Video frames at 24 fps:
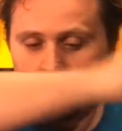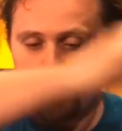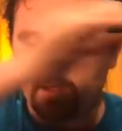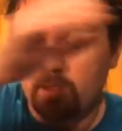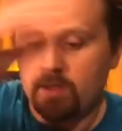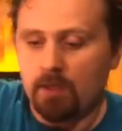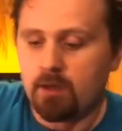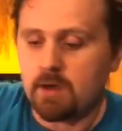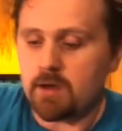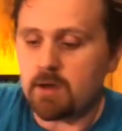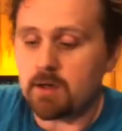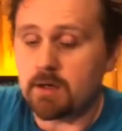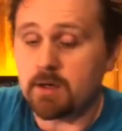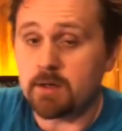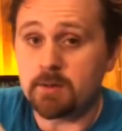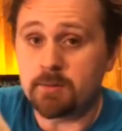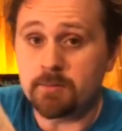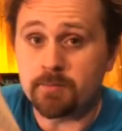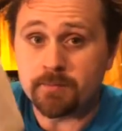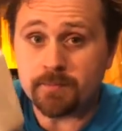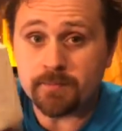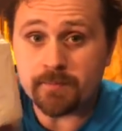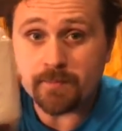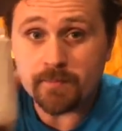
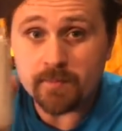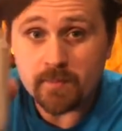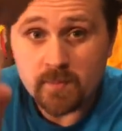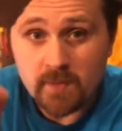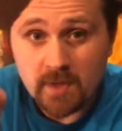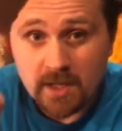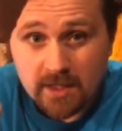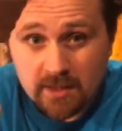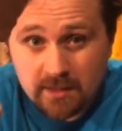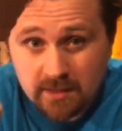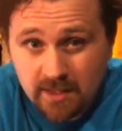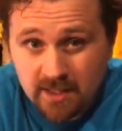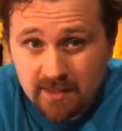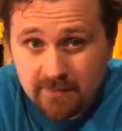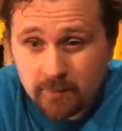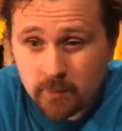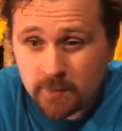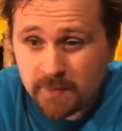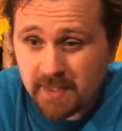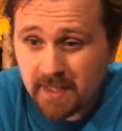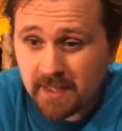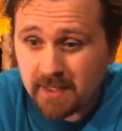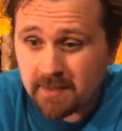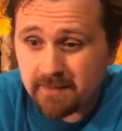Um, I love
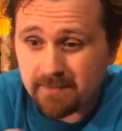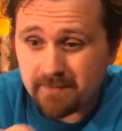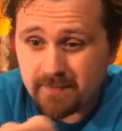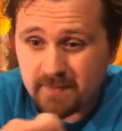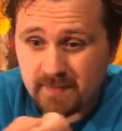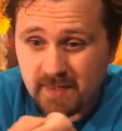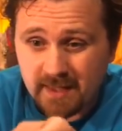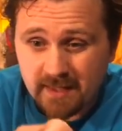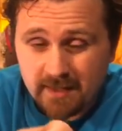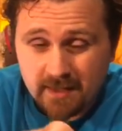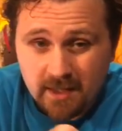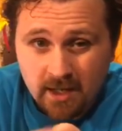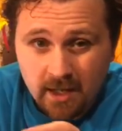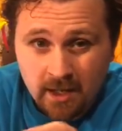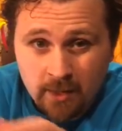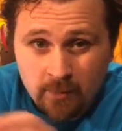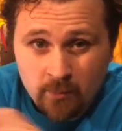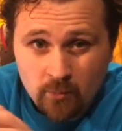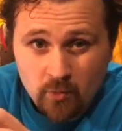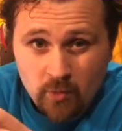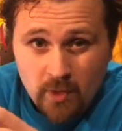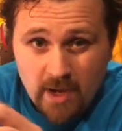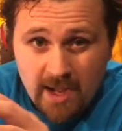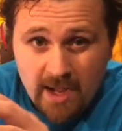when they, they come
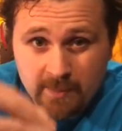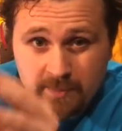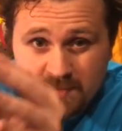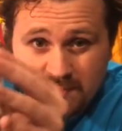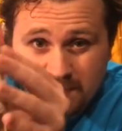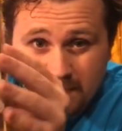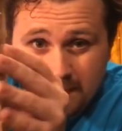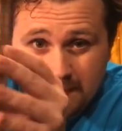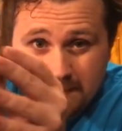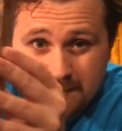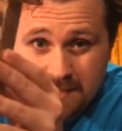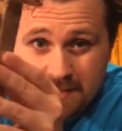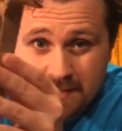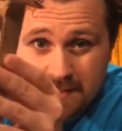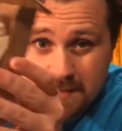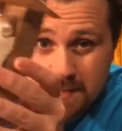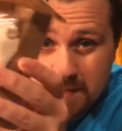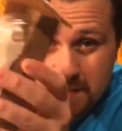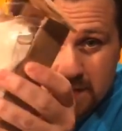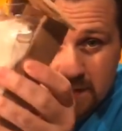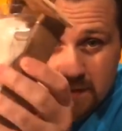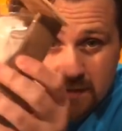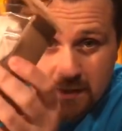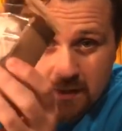wrapped like
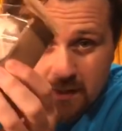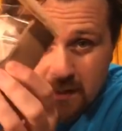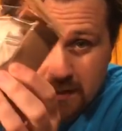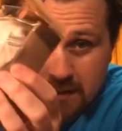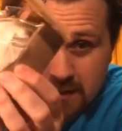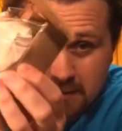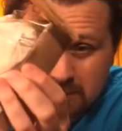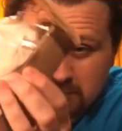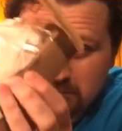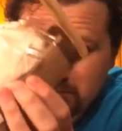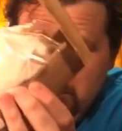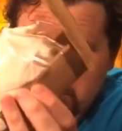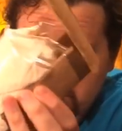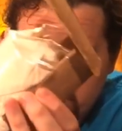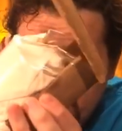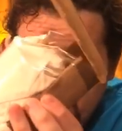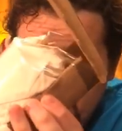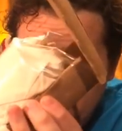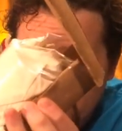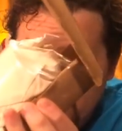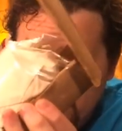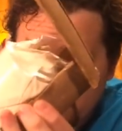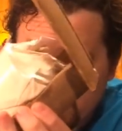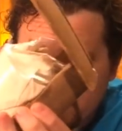this. Uh,
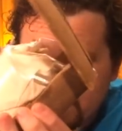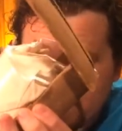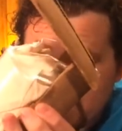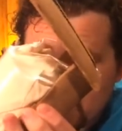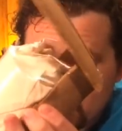this